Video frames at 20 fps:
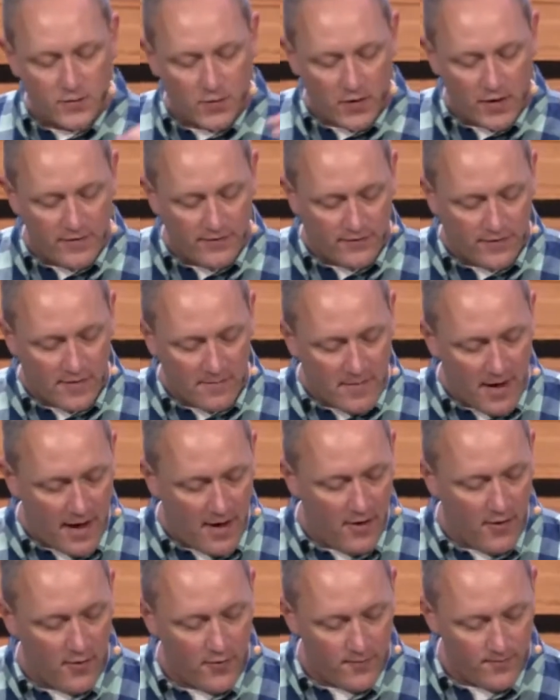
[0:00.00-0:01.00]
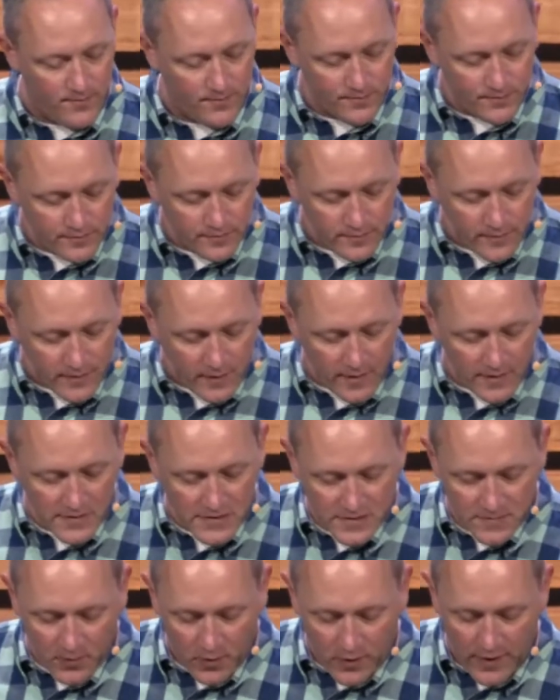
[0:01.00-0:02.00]
word from my own
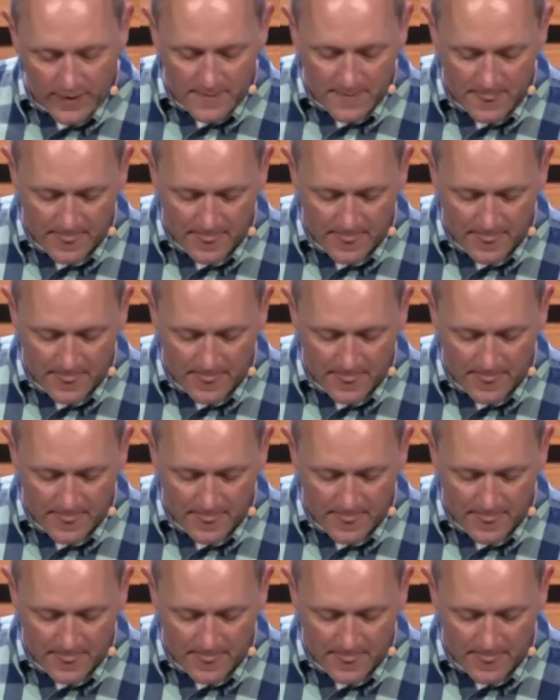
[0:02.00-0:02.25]
this morning.